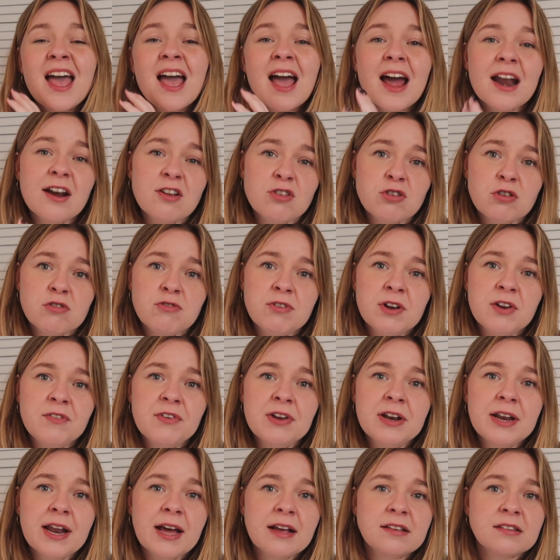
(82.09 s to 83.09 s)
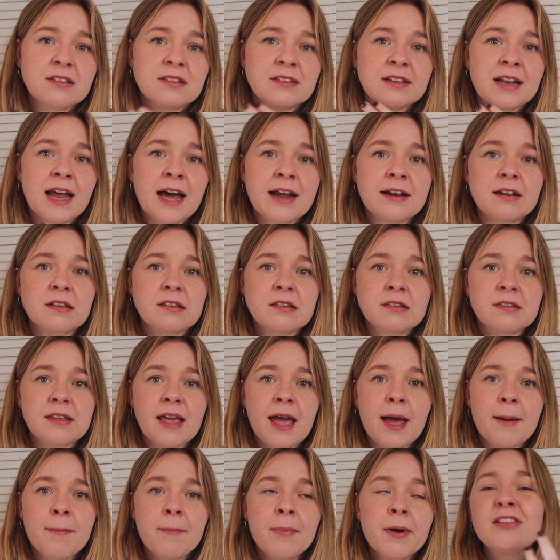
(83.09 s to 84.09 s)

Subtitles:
and it's just really nice as an added step.